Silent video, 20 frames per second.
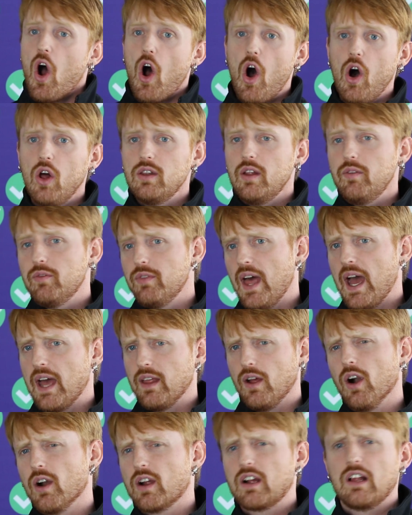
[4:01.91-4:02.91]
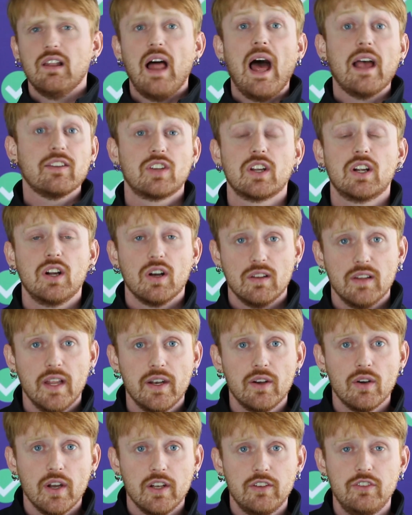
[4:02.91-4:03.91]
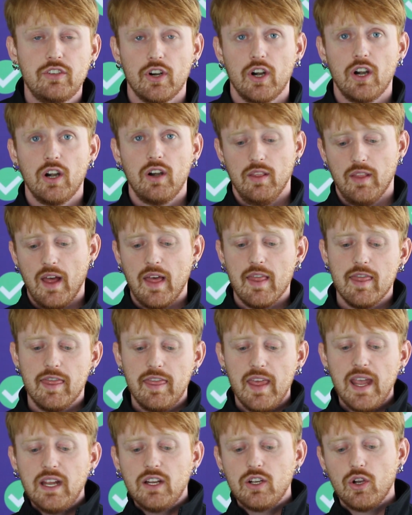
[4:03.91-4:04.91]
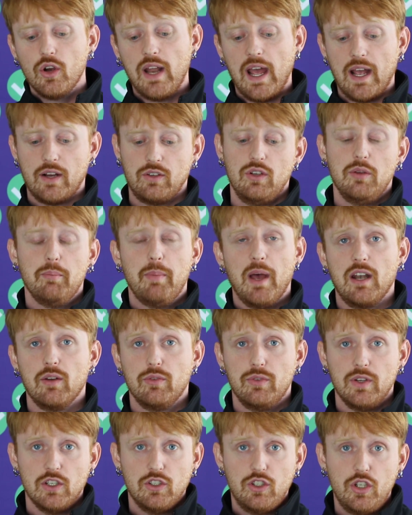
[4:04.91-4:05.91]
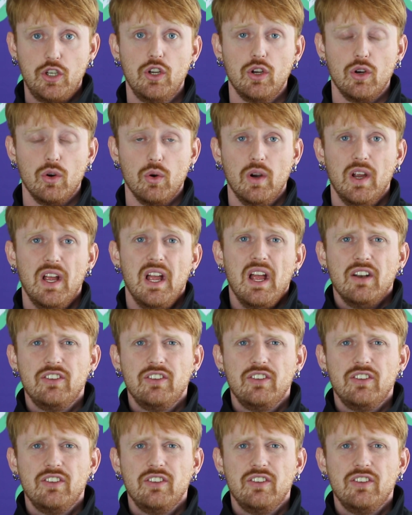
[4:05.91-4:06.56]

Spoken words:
all of that, are classical literature, that they could actually benefit too.